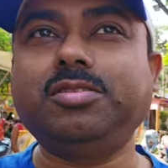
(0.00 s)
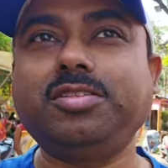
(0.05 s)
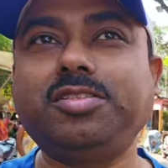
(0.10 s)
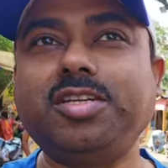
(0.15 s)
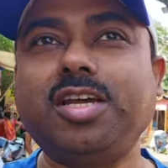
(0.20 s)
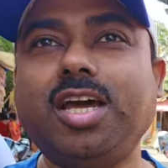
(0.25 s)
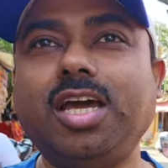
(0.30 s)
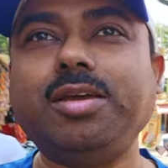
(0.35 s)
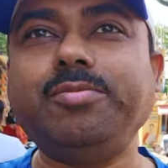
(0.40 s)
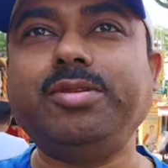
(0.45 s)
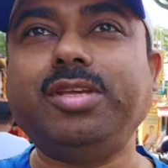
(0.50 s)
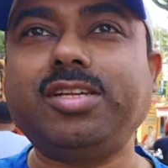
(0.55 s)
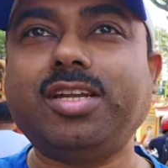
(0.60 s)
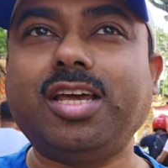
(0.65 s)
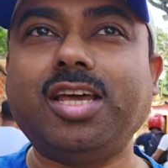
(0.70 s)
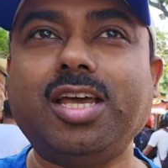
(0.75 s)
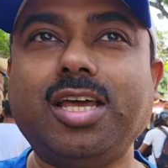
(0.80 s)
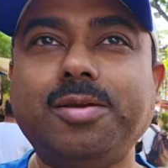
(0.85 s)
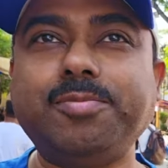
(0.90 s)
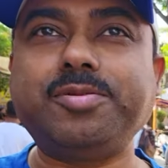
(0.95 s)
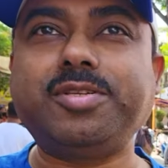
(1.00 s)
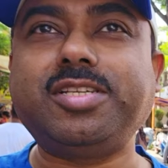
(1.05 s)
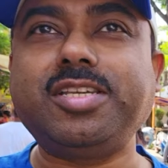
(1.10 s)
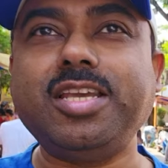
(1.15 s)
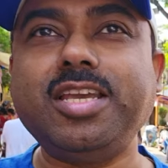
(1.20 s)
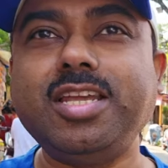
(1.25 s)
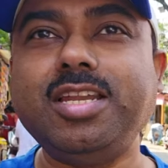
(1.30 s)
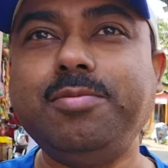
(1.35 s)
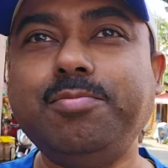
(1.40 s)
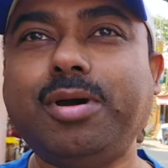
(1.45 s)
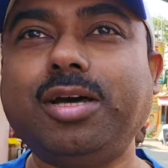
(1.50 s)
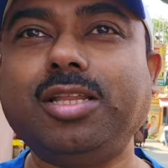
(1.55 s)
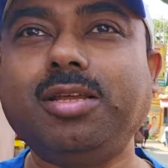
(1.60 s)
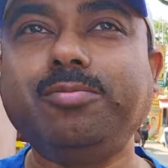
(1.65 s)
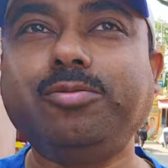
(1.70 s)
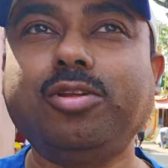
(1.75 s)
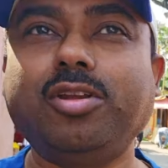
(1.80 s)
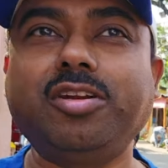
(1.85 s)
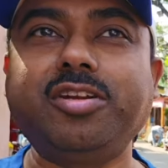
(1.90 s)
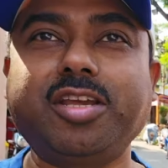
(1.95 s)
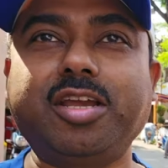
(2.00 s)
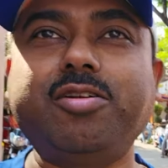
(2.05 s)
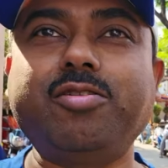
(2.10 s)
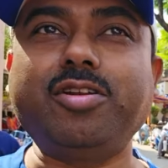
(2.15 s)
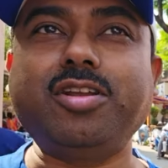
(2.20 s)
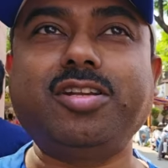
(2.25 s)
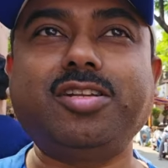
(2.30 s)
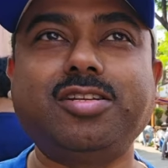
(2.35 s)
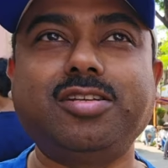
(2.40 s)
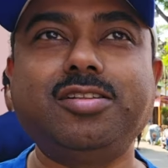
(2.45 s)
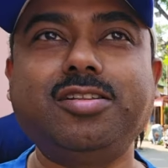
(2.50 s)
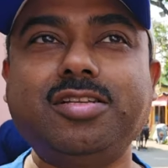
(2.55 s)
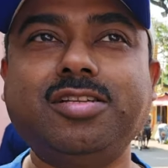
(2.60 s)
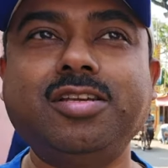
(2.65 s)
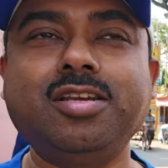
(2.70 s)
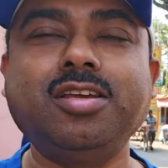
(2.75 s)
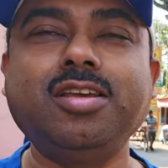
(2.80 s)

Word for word: The time that I have seen Badamtala decorations,